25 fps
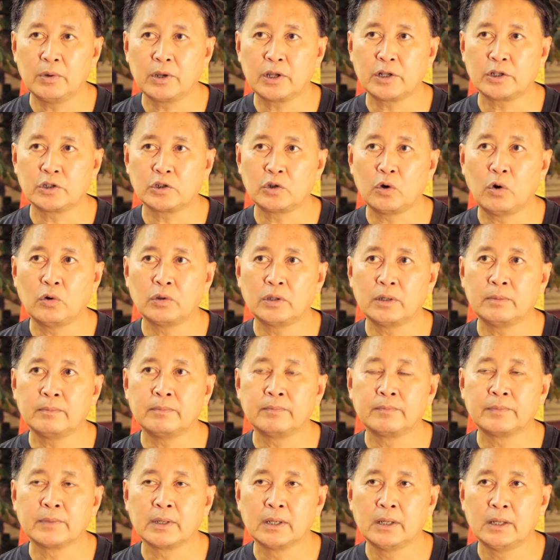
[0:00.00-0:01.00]
we can show
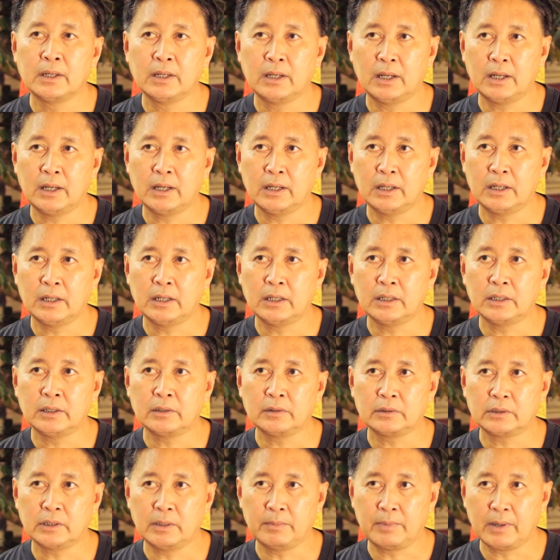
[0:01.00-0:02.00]
them uh,
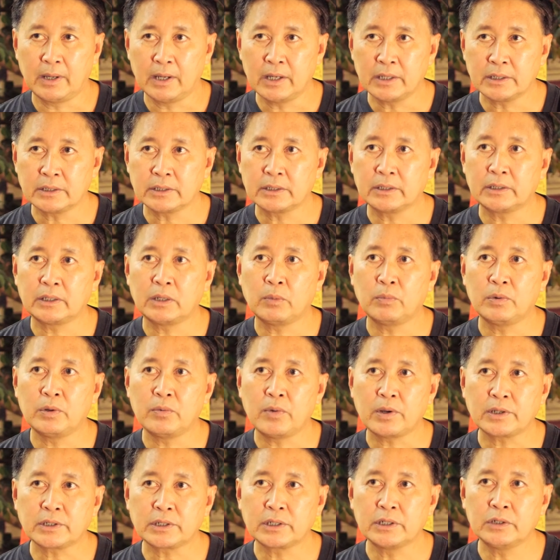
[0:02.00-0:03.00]
the bears that we
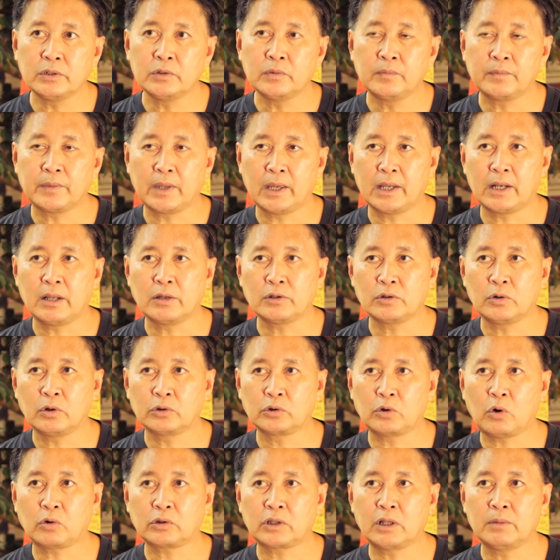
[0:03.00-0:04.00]
rescue and also
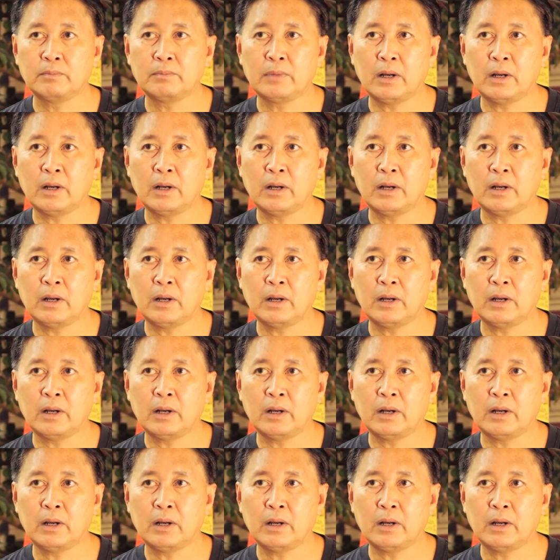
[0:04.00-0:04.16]
talk to them